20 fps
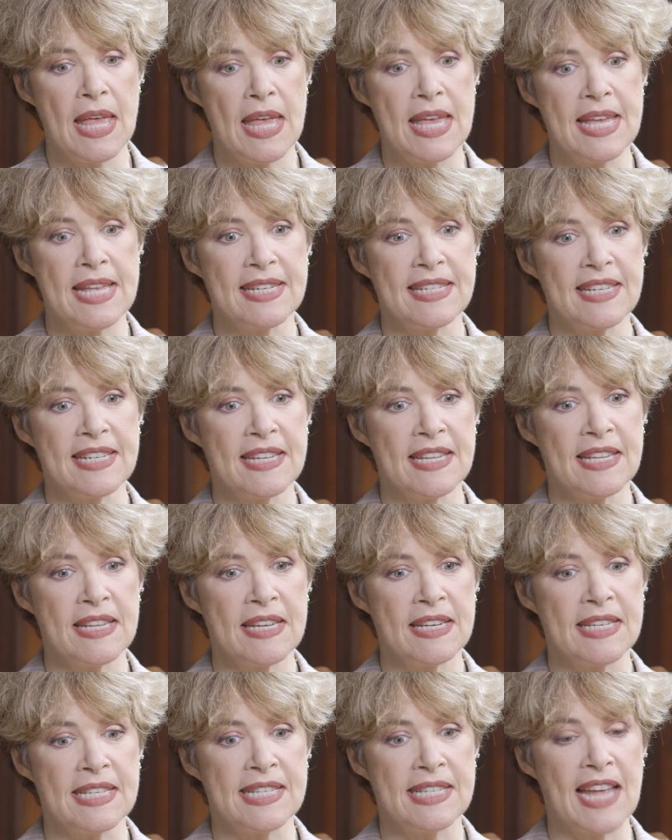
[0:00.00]
Is it
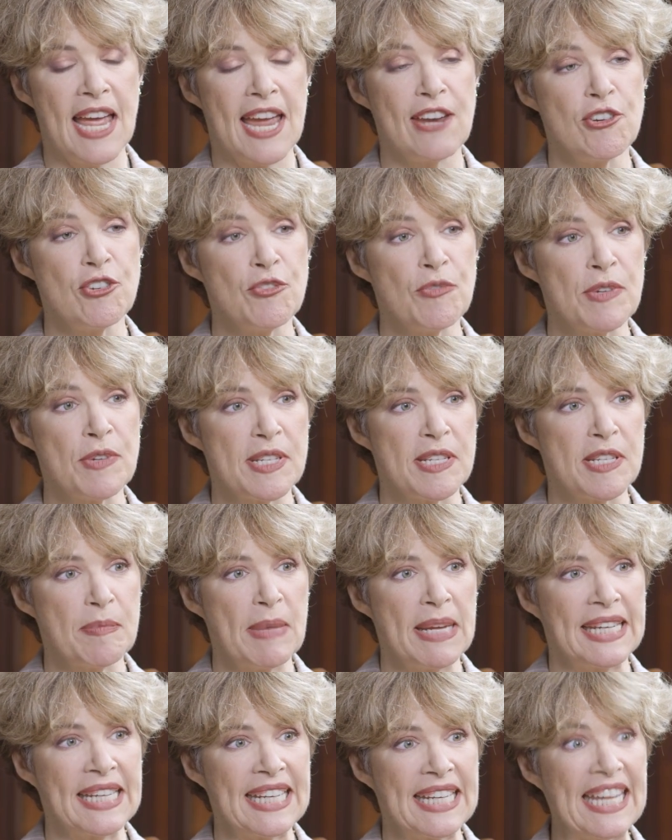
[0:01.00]
dangerous to
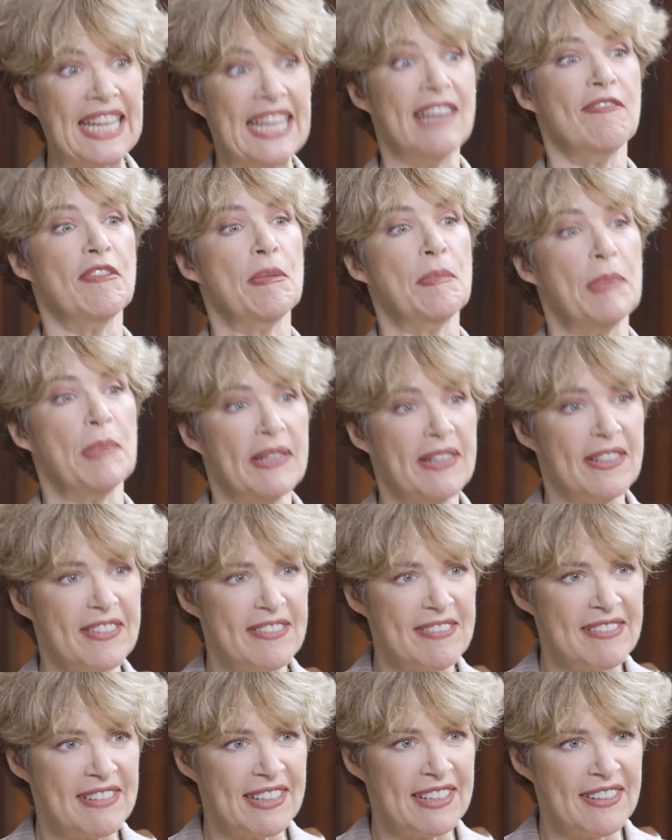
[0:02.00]
make it even
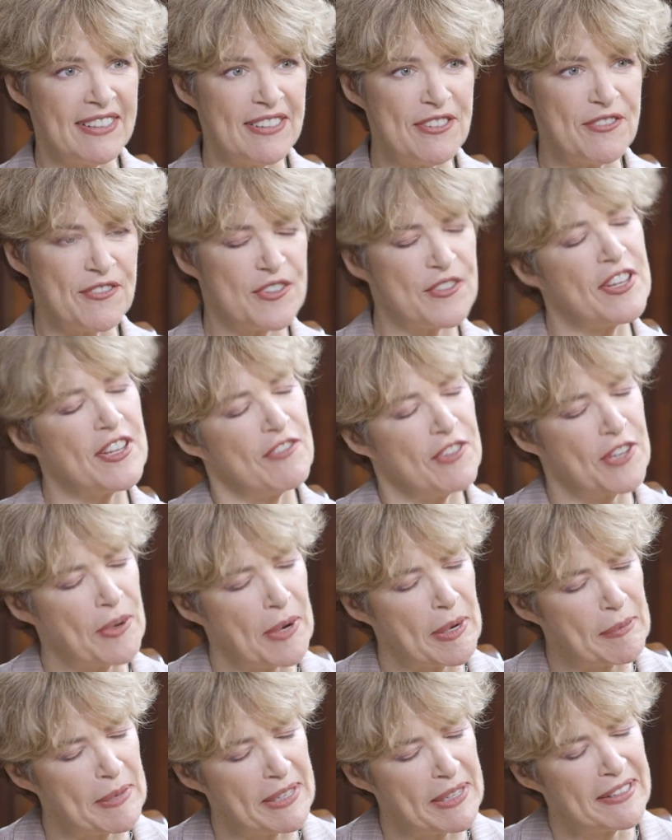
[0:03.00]
bigger, like, if you know
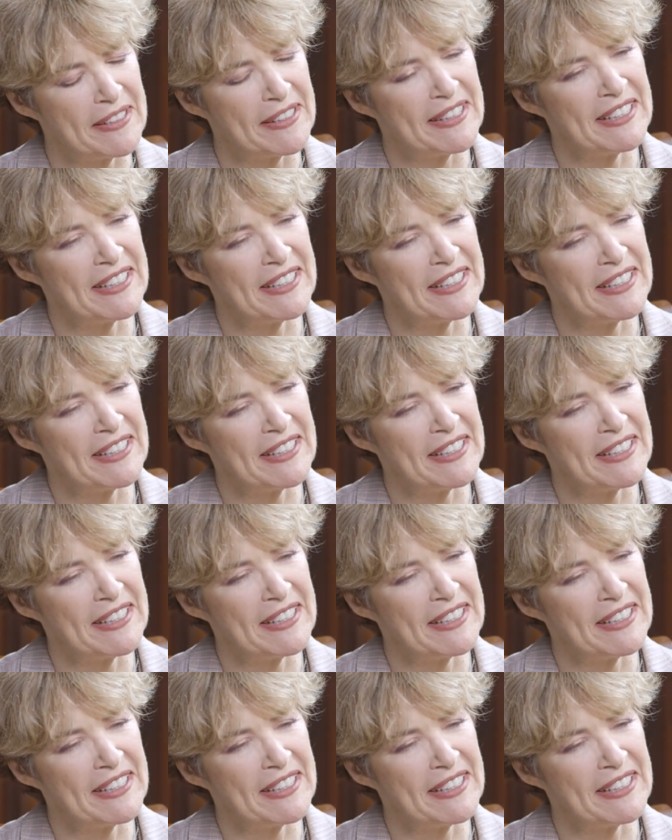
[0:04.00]
what I mean?